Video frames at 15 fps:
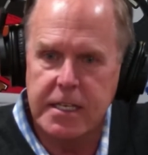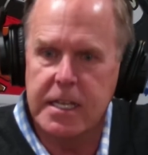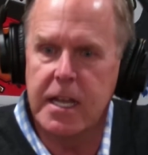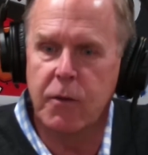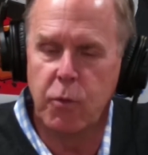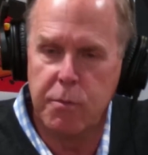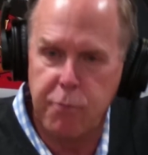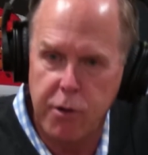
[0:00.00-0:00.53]

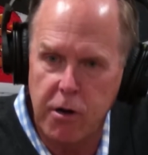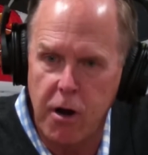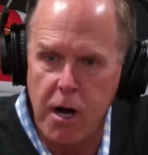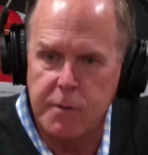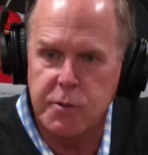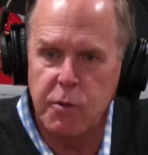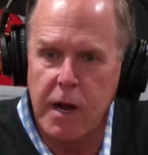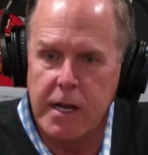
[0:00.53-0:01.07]
in. We put our
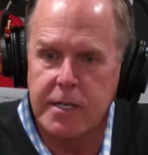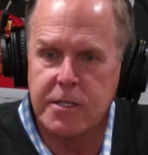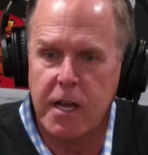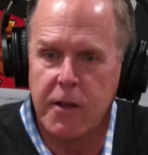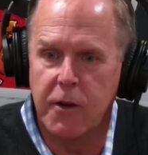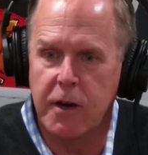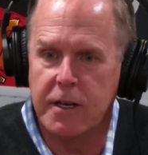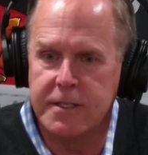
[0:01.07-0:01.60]
arms around each
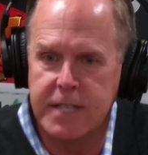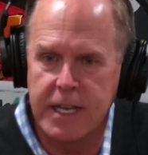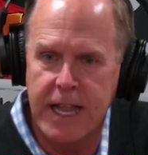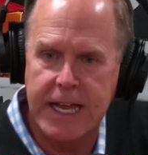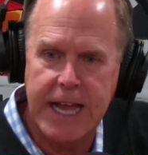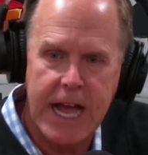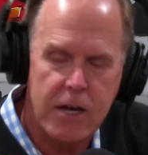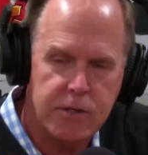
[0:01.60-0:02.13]
other and said,
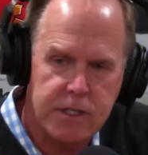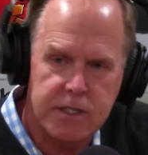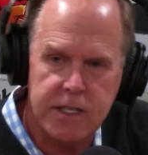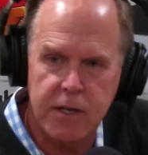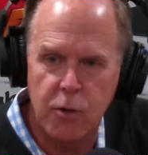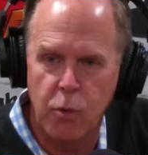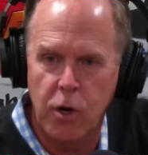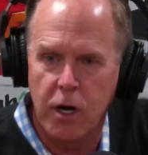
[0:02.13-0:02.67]
how's this
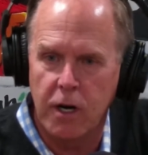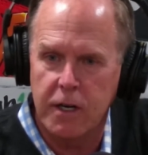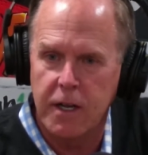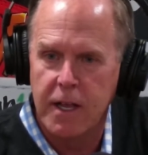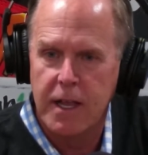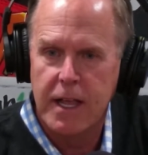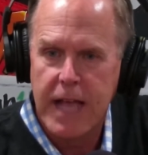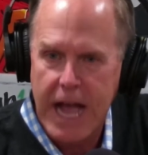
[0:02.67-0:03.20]
going to work?
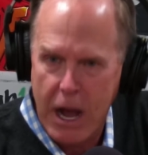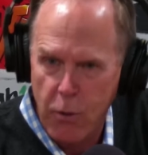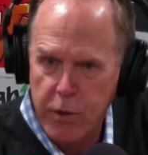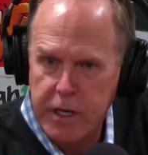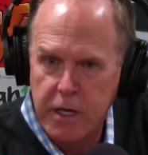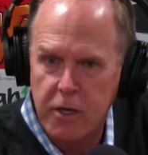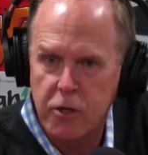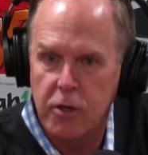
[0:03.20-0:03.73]
How are we
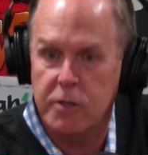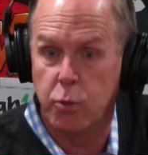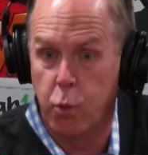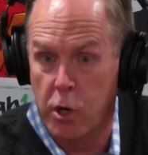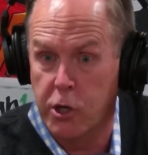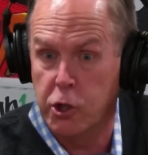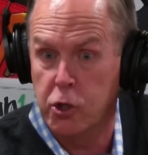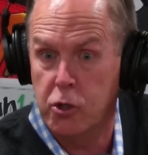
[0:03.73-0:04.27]
going to do this?
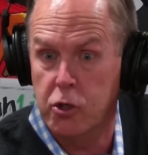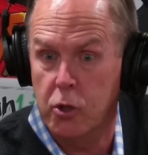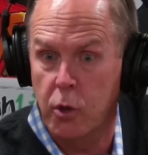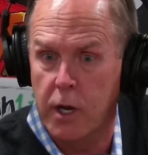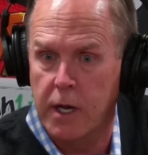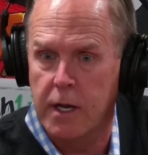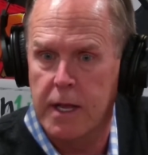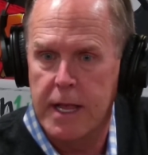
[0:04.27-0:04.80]
What are you
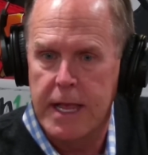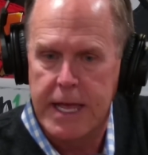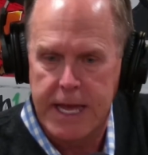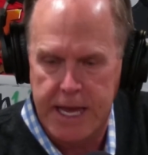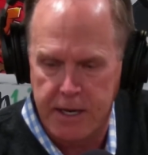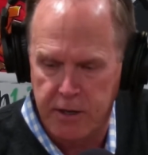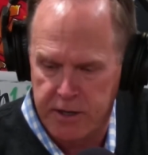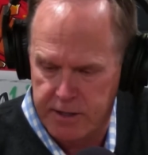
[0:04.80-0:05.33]
doing?
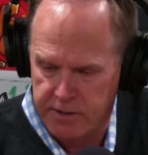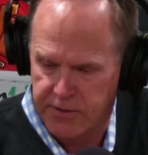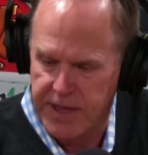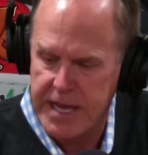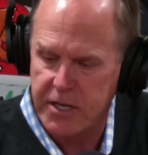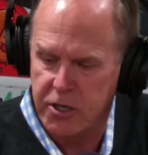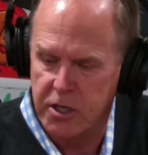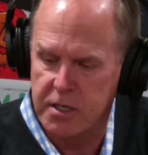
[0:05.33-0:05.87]
And
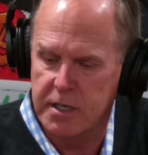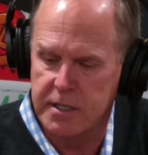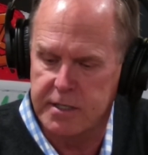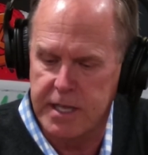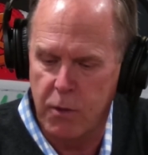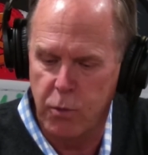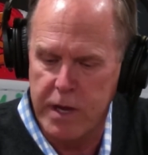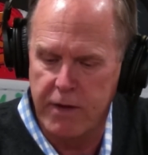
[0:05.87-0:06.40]
thank goodness
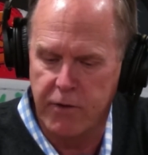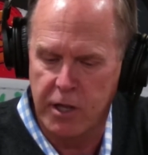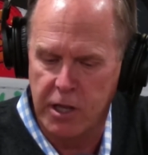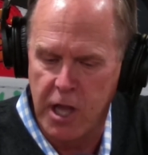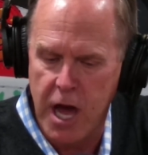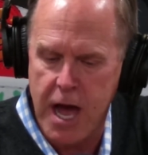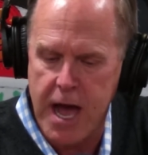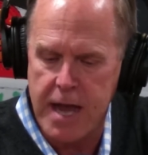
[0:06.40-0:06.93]
that we have a
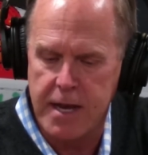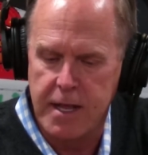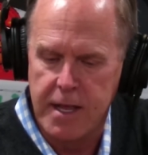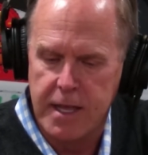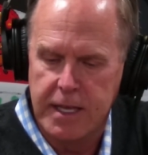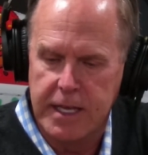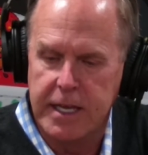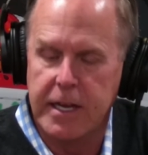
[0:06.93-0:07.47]
lot
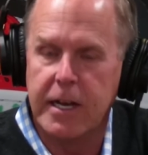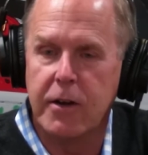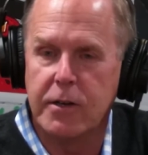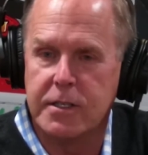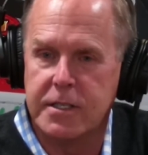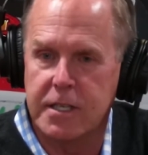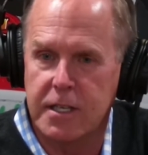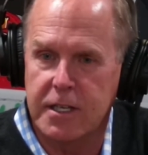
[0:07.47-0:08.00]
here in
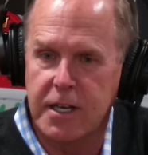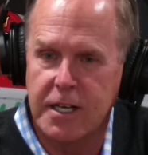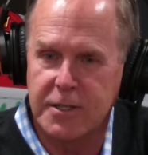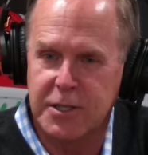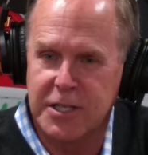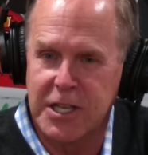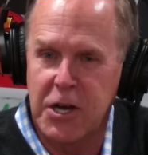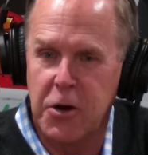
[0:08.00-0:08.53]
Silicon
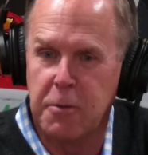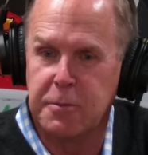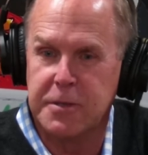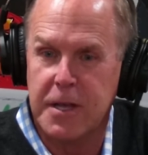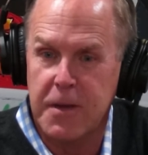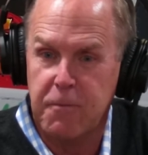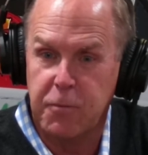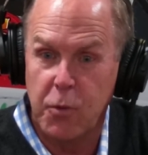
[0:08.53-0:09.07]
Slopes.
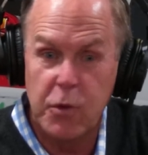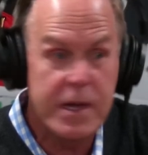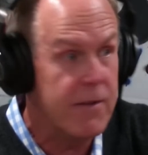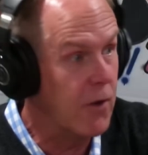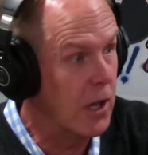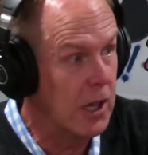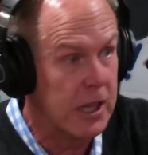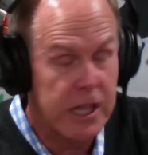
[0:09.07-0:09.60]
We have a
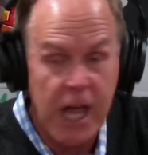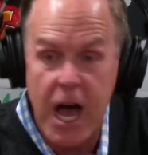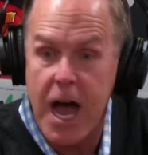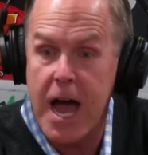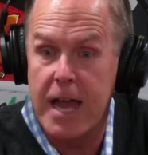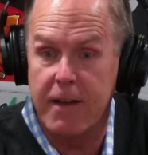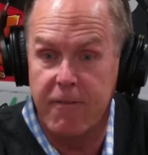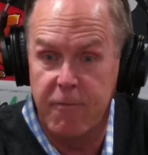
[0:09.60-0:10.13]

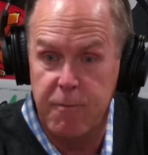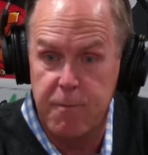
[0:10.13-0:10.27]
lot of